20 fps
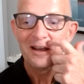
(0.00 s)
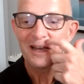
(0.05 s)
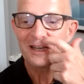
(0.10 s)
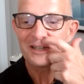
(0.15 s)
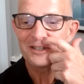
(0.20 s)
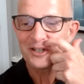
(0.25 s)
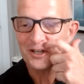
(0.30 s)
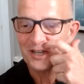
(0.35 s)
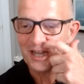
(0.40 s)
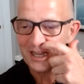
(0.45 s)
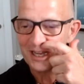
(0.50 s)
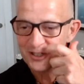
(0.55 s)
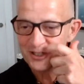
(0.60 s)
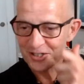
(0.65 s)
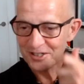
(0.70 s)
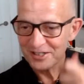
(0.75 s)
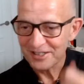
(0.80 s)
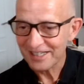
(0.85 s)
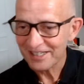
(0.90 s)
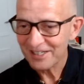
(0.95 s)

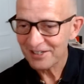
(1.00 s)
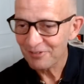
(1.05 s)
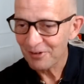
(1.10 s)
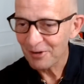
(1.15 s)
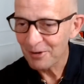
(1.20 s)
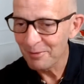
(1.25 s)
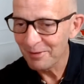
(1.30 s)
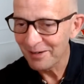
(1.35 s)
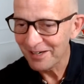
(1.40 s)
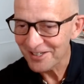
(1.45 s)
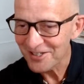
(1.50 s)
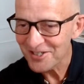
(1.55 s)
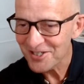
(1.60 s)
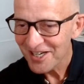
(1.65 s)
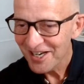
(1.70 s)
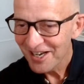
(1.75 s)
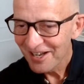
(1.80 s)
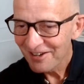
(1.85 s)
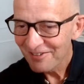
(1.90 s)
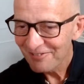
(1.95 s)
donation. Thank you very much
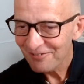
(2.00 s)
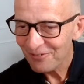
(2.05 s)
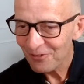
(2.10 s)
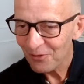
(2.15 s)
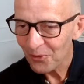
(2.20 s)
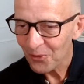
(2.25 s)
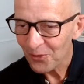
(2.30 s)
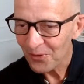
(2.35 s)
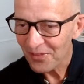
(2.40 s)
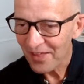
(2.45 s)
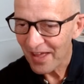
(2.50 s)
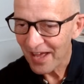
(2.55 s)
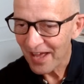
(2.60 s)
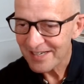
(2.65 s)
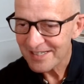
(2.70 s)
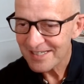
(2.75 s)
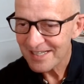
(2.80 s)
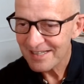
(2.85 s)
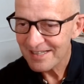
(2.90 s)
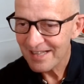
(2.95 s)
for that
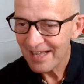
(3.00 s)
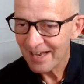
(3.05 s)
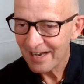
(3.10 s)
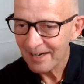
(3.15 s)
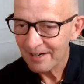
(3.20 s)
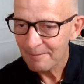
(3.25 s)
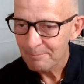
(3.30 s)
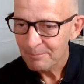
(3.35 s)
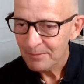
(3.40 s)
there.